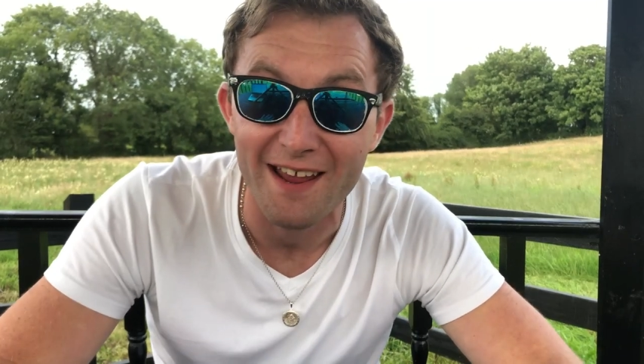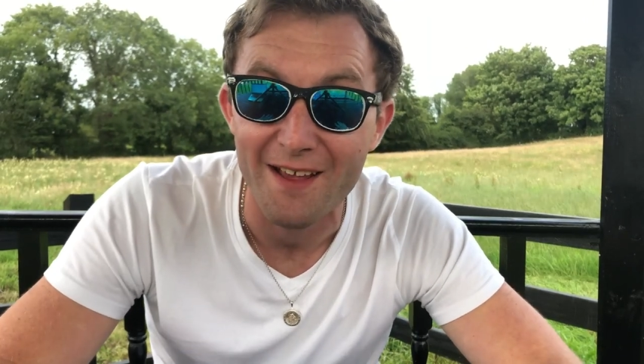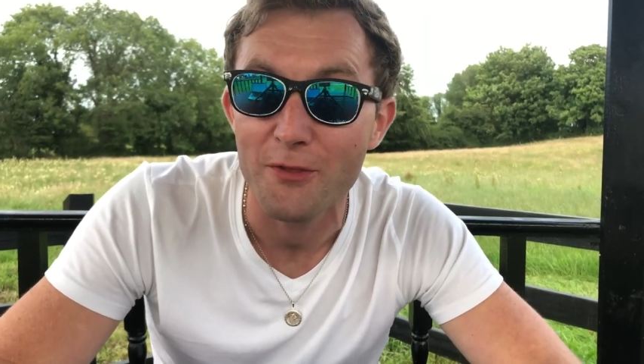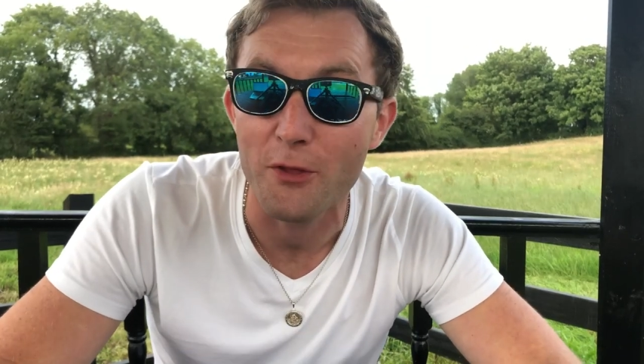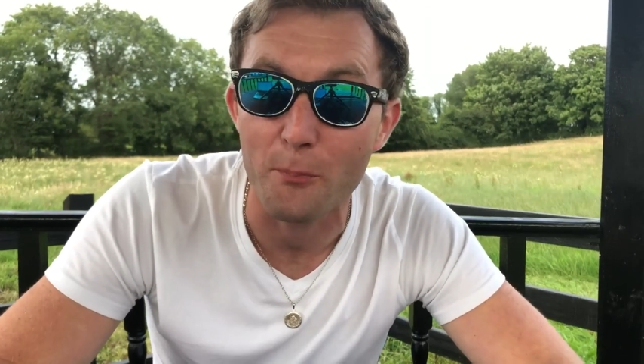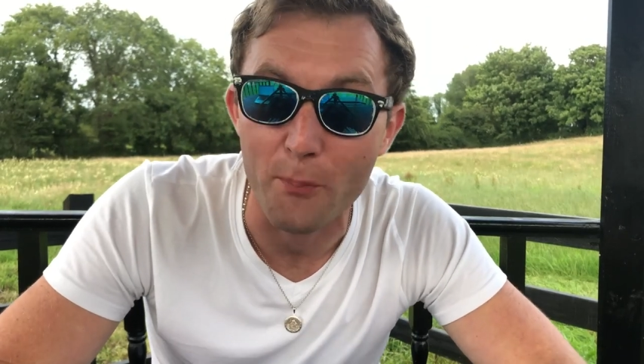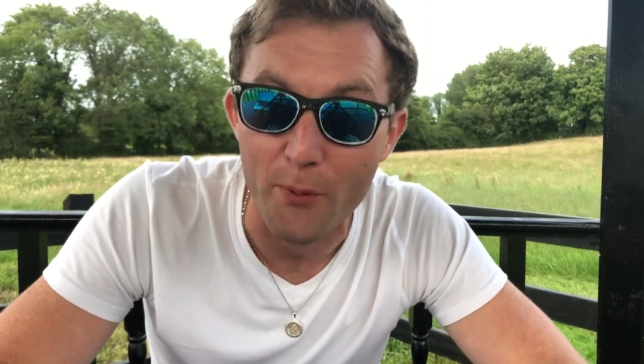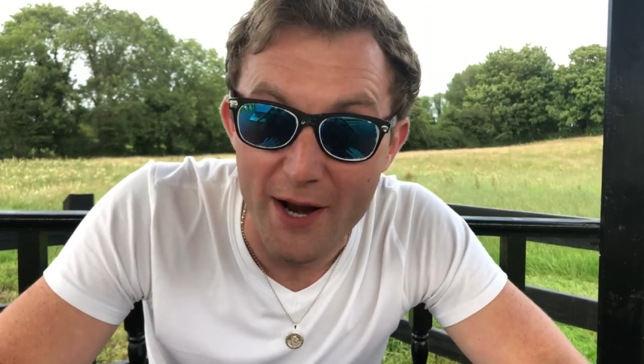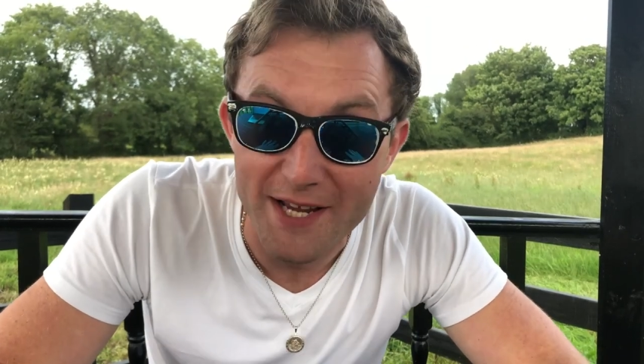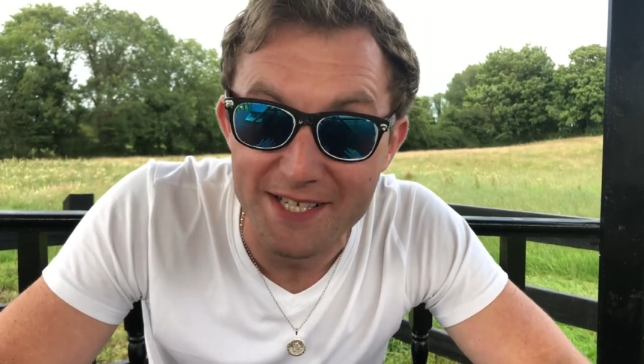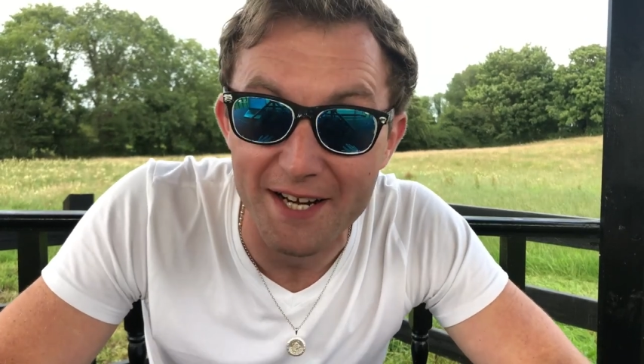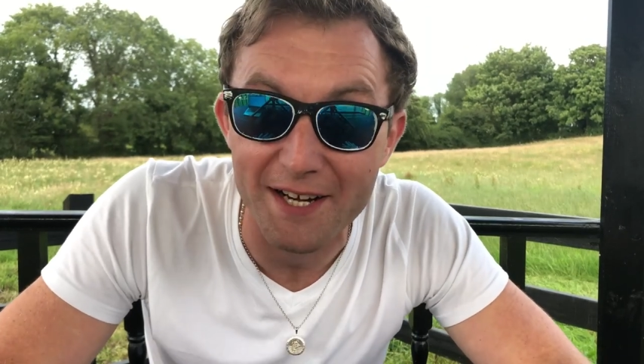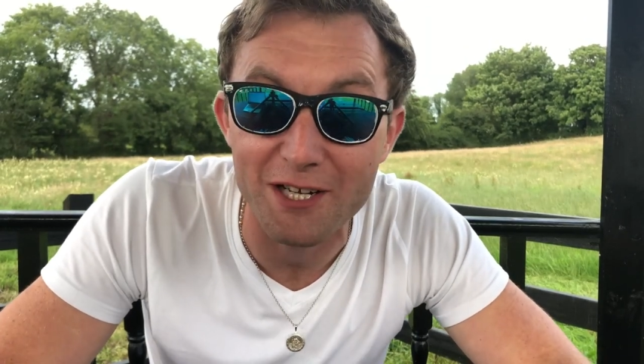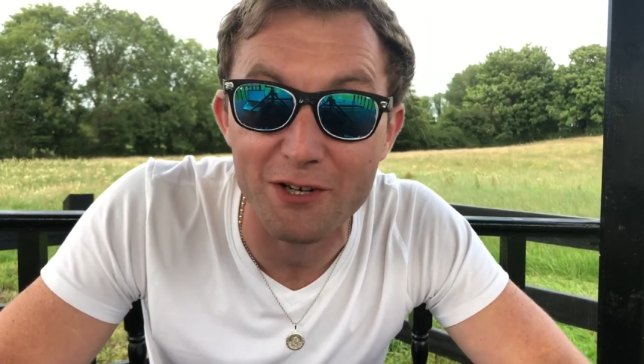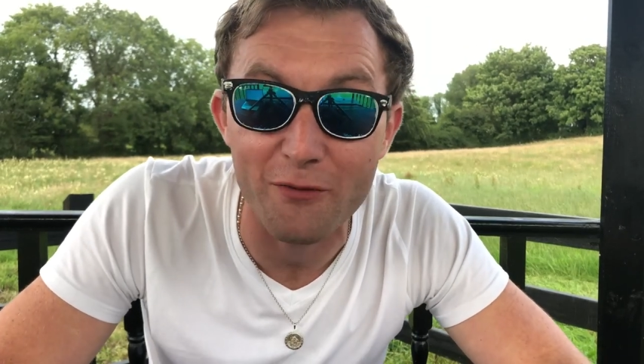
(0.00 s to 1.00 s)
The
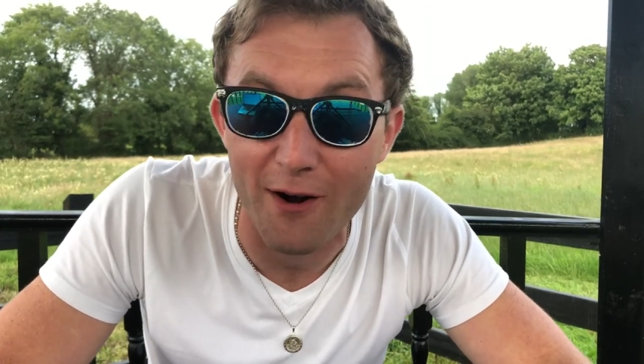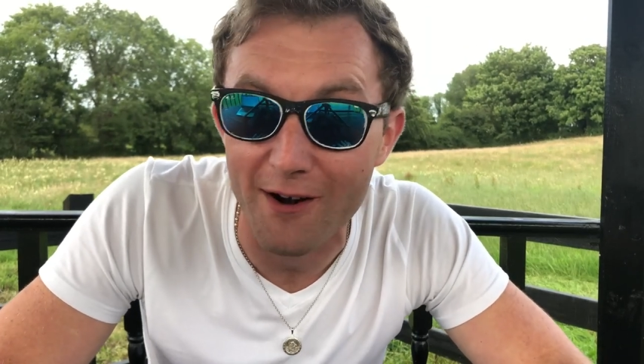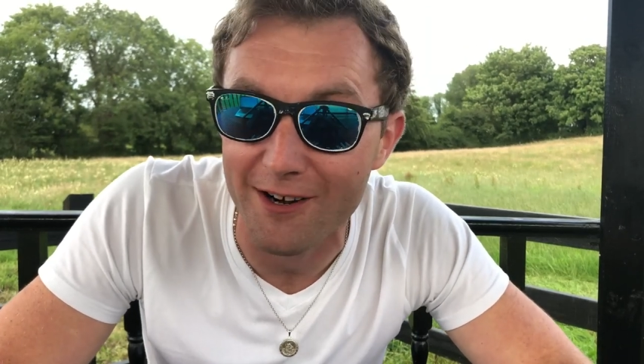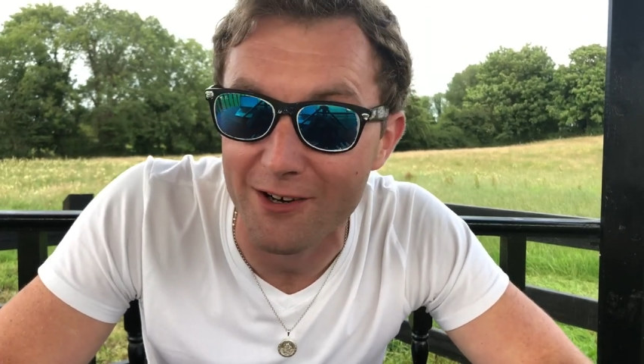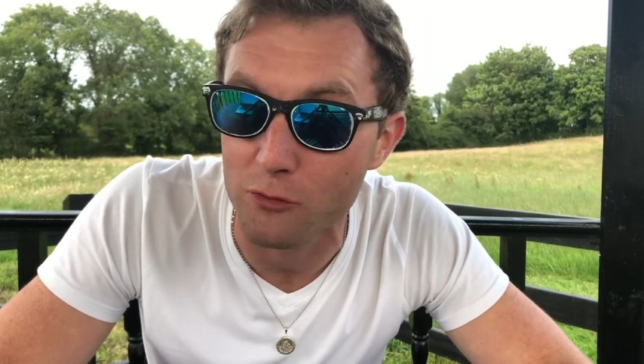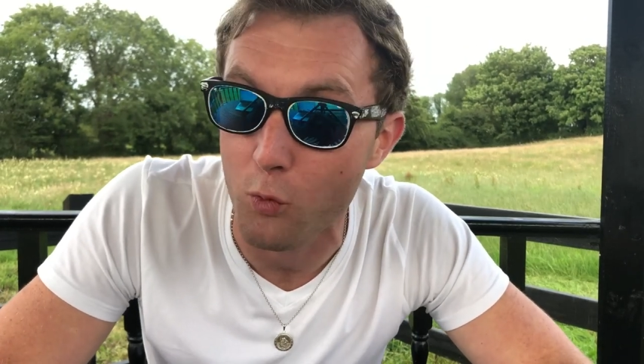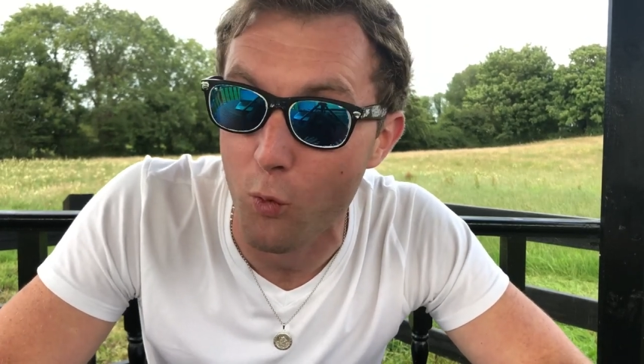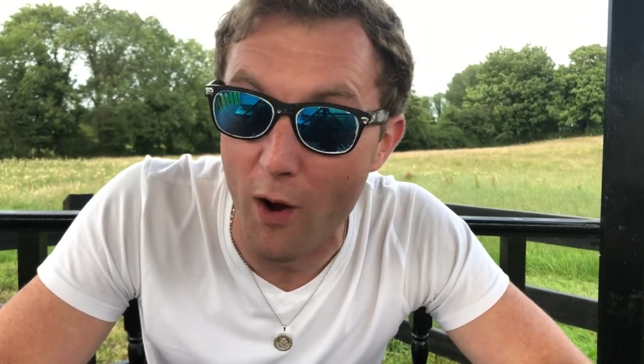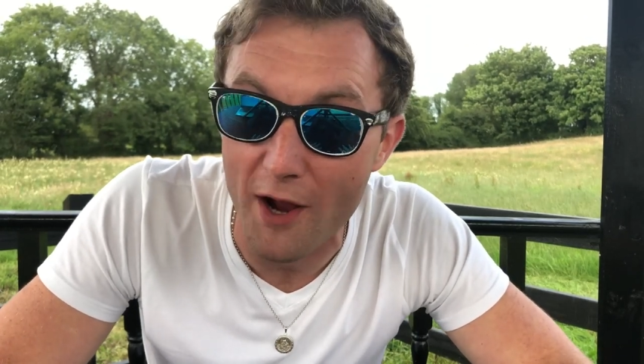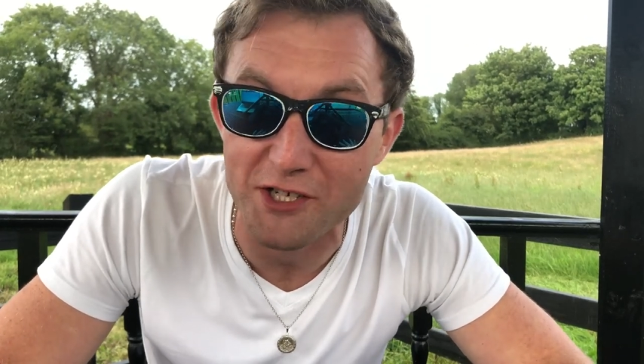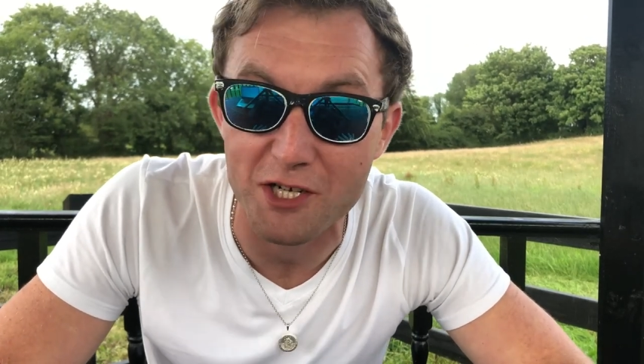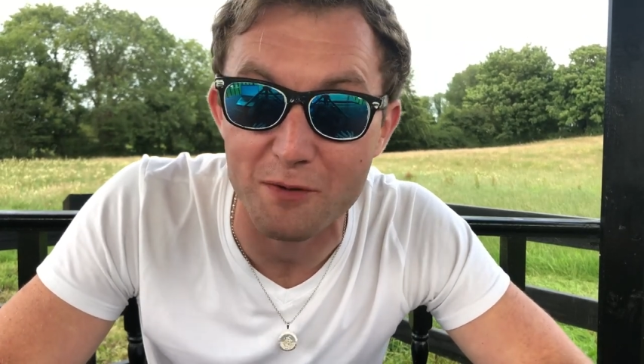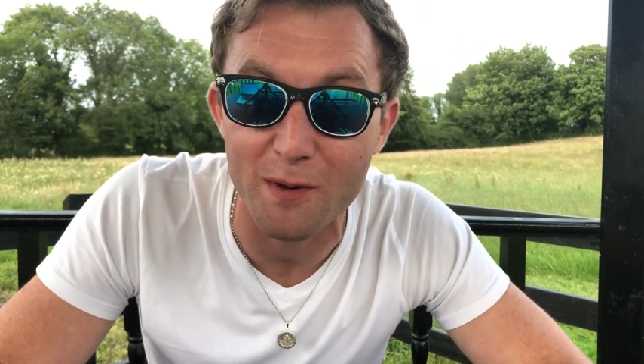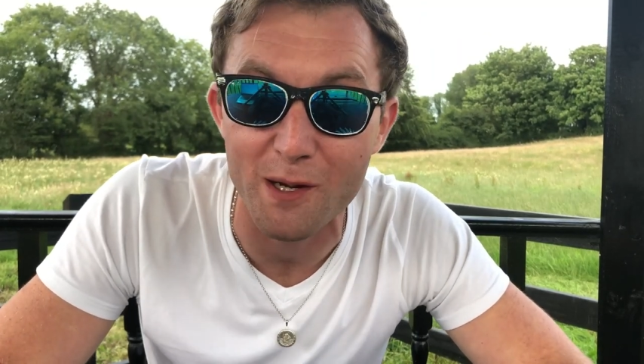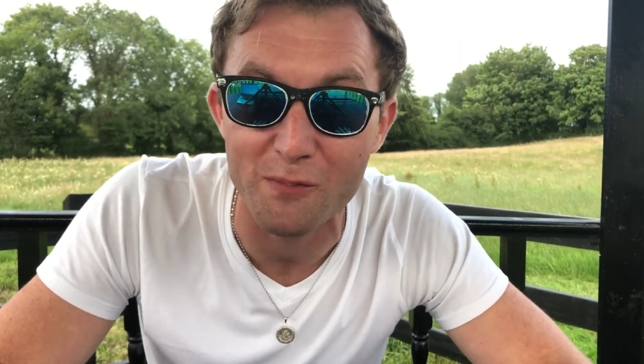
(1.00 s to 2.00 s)
president of Ireland
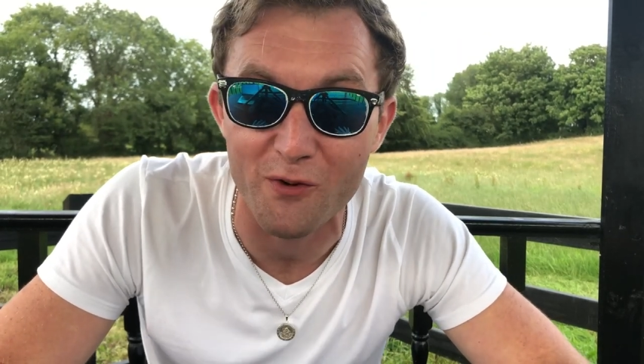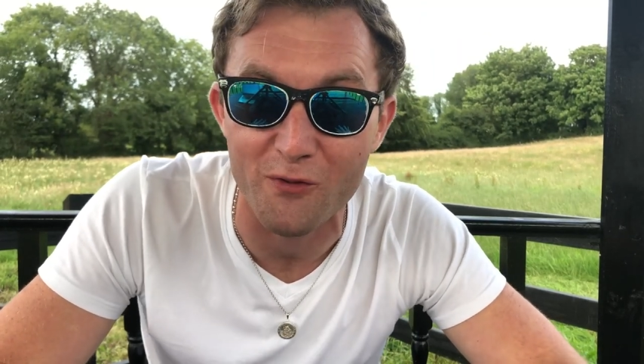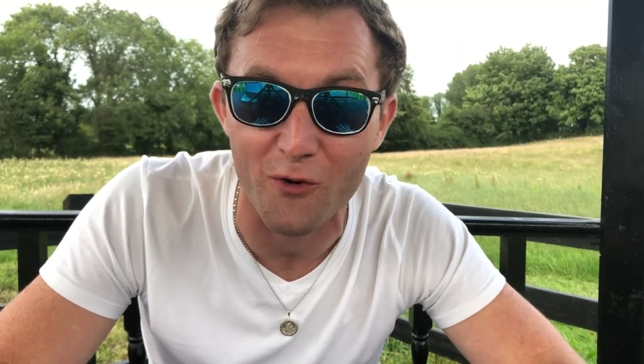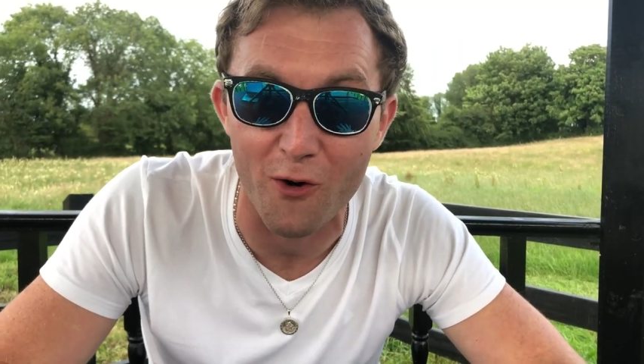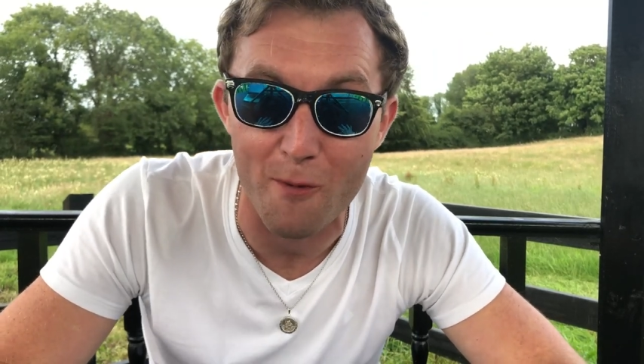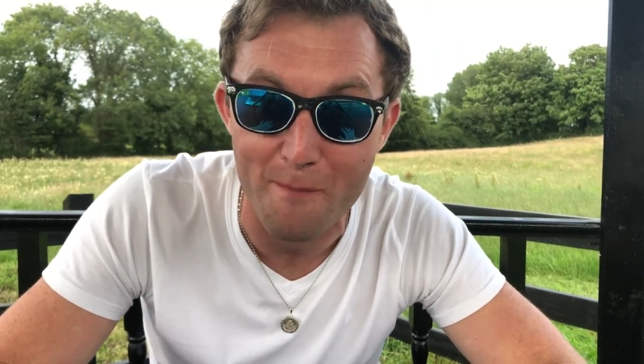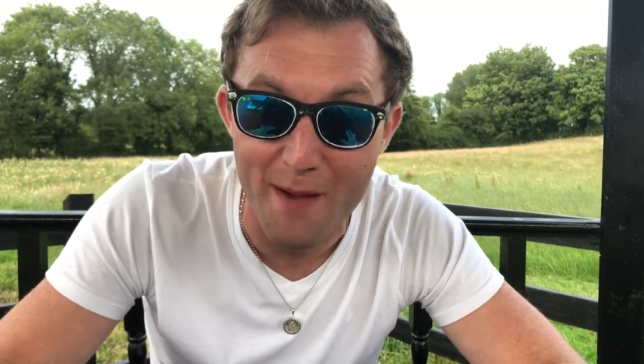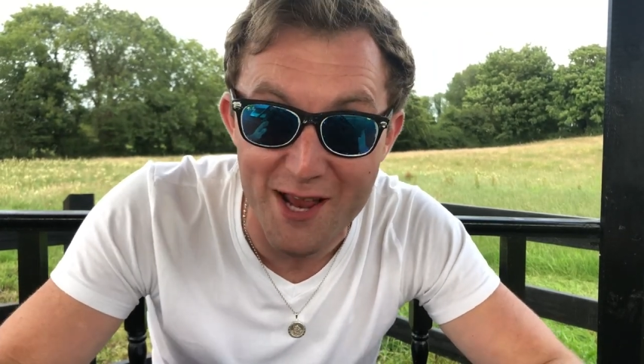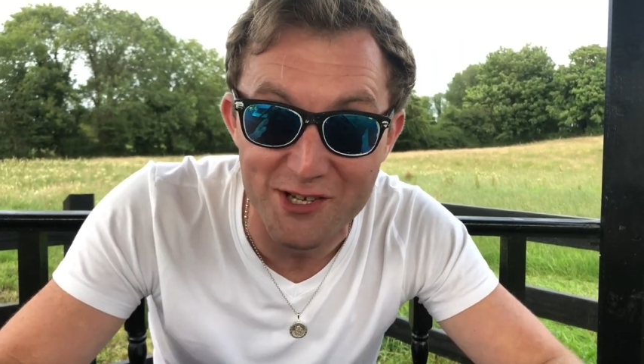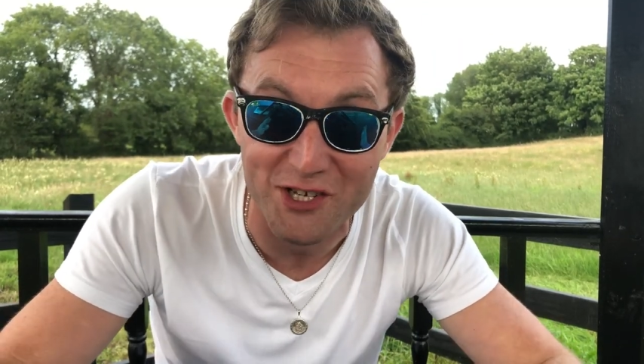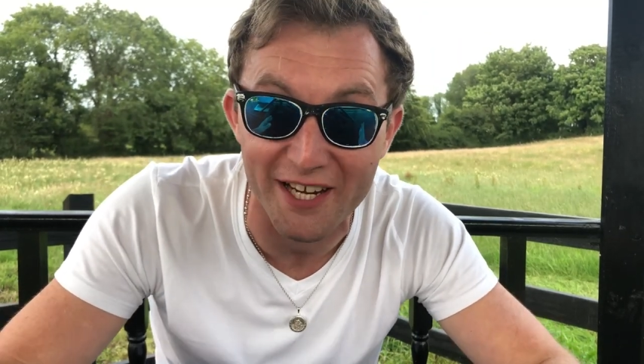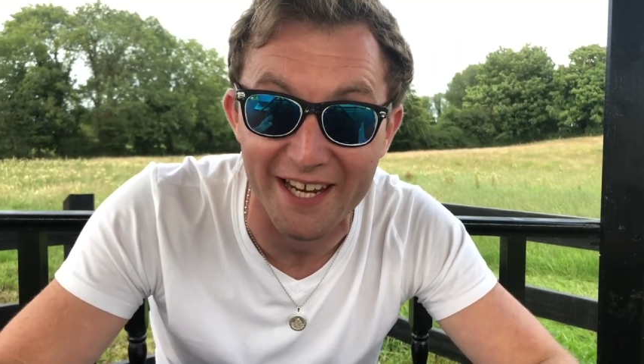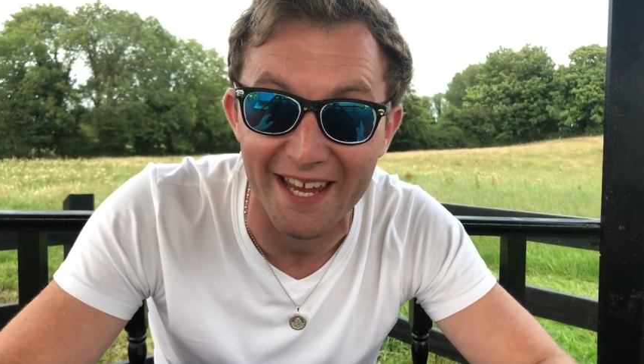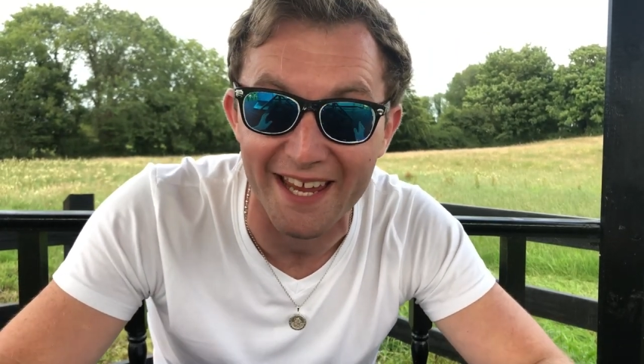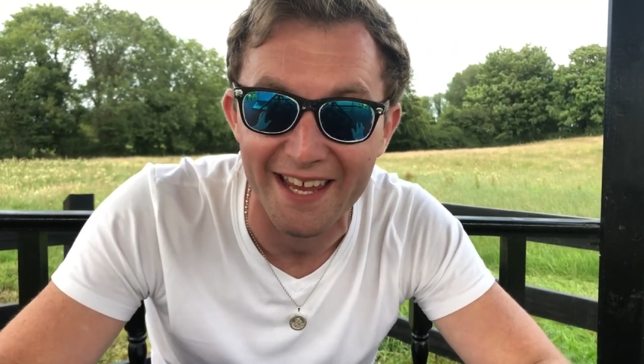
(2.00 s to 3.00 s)
watching me perform
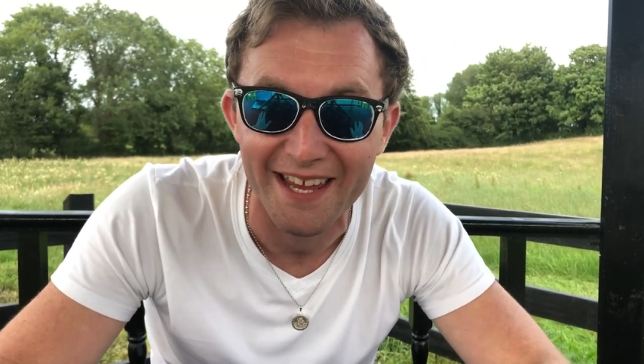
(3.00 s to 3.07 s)
magic.